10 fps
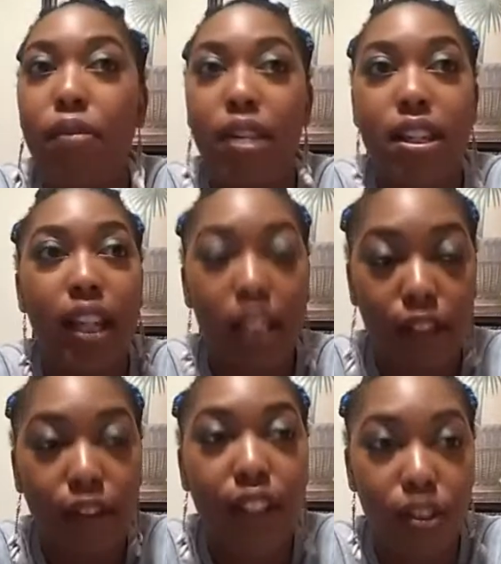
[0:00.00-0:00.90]
will say it's
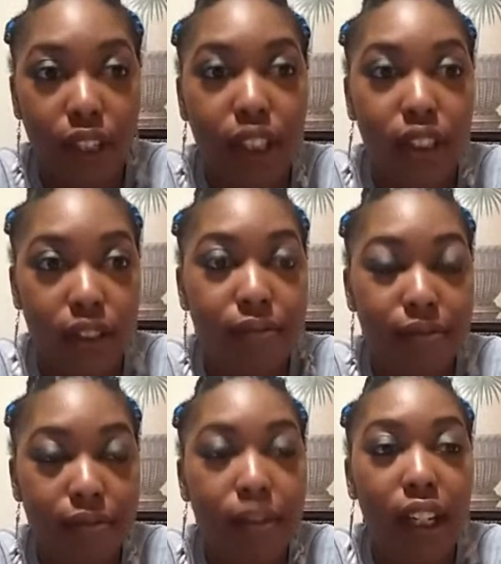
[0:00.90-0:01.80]
frustration.
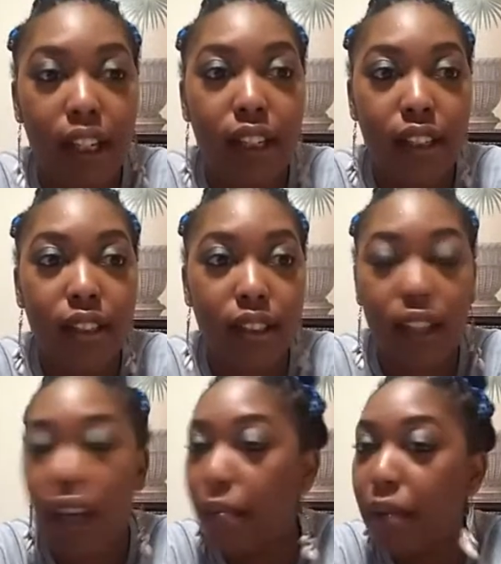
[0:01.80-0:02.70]
It is.
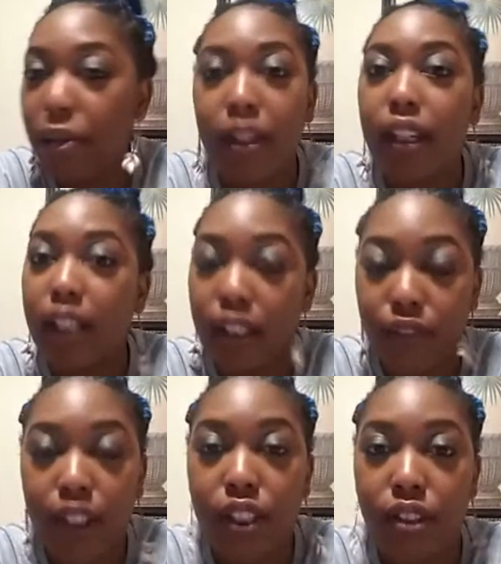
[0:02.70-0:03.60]
I'm gonna admit it's
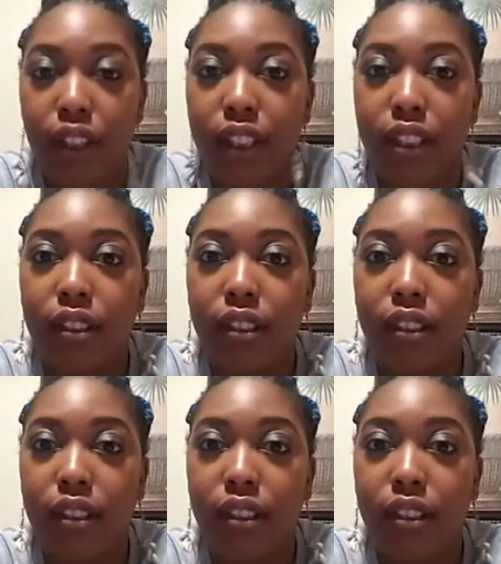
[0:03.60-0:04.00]
frustration.